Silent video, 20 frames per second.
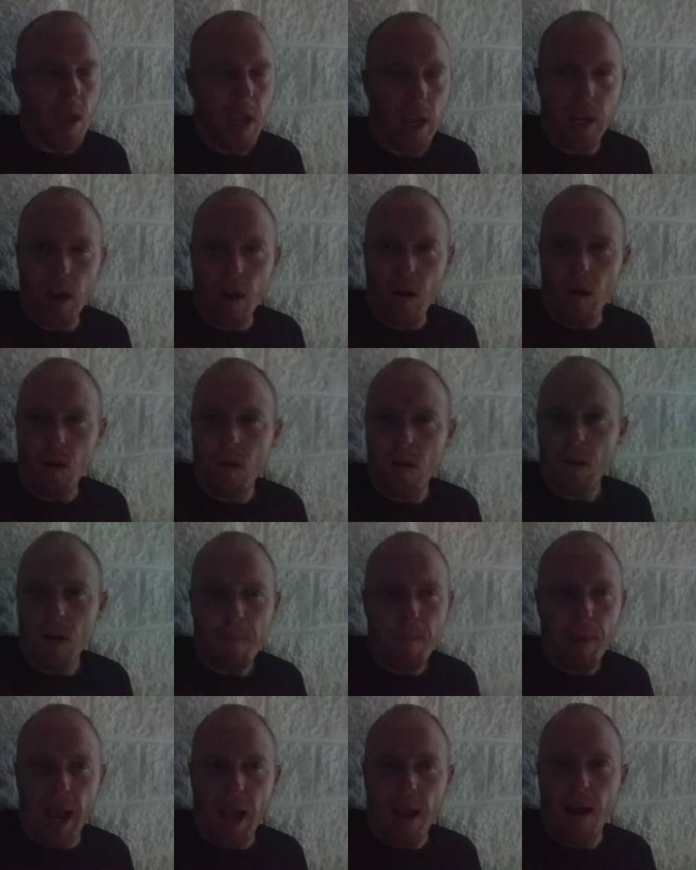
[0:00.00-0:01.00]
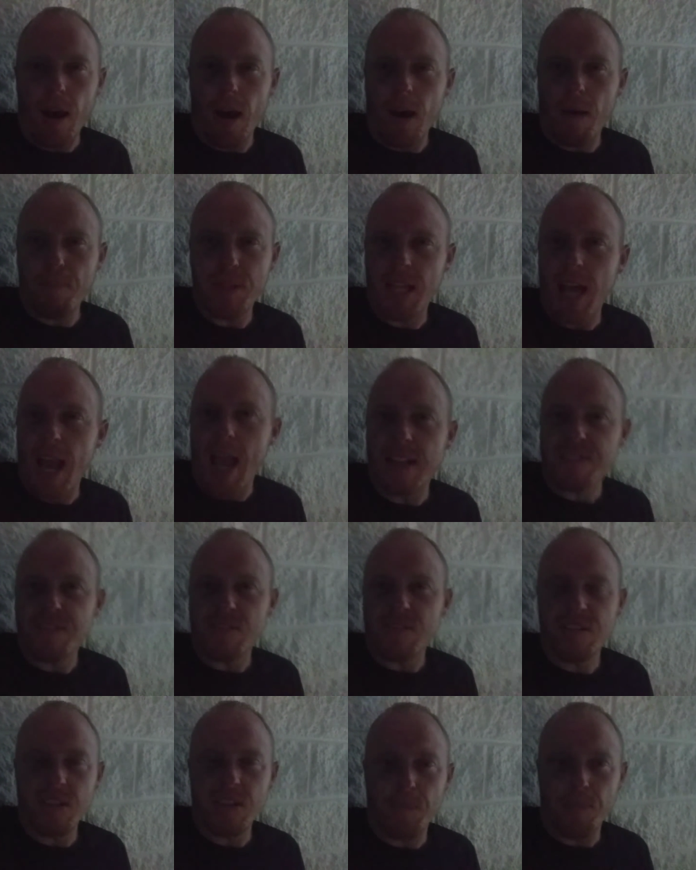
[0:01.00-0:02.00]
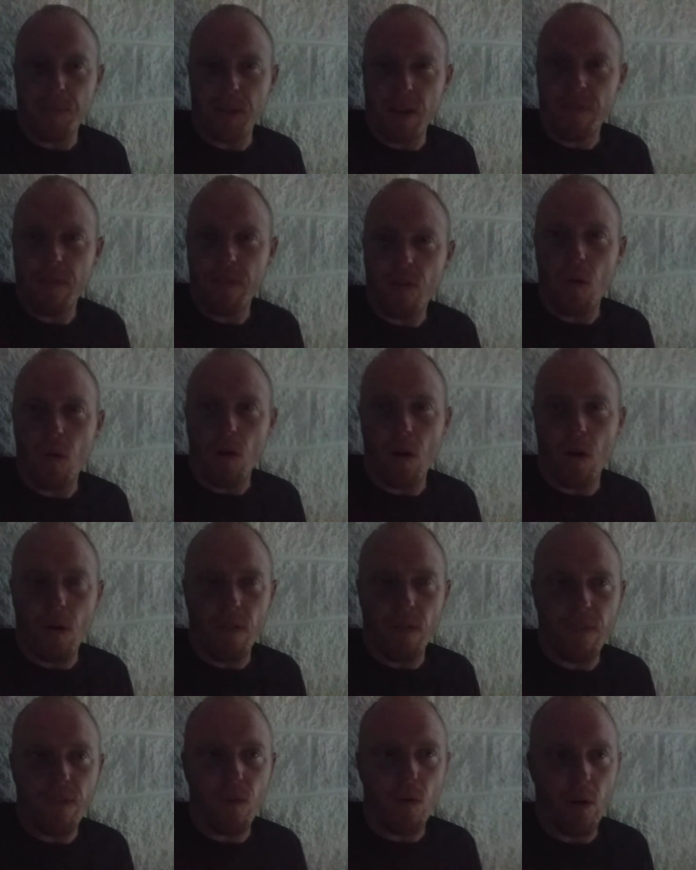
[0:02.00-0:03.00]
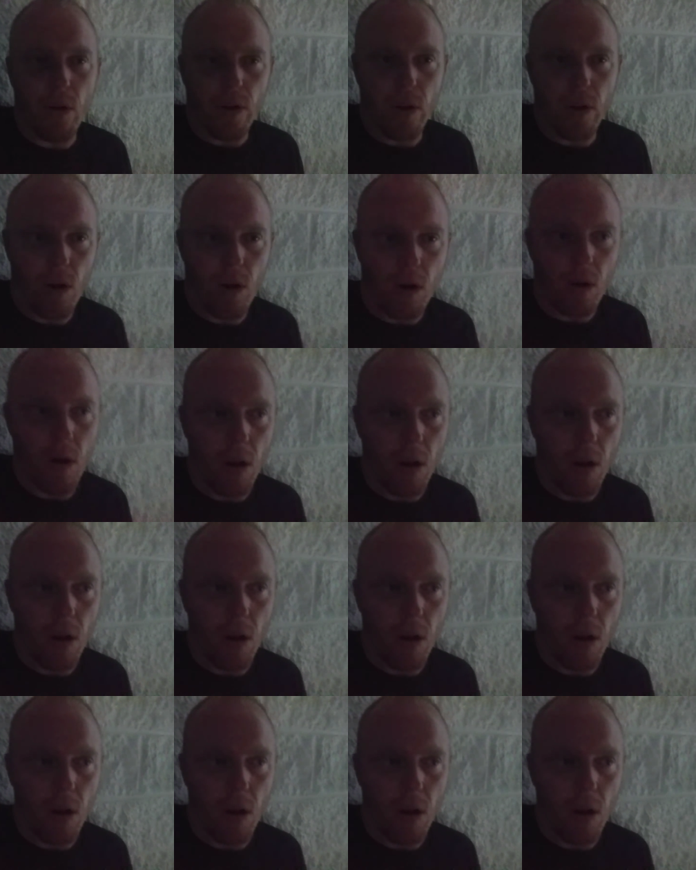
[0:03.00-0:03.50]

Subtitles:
you know, plants or something for your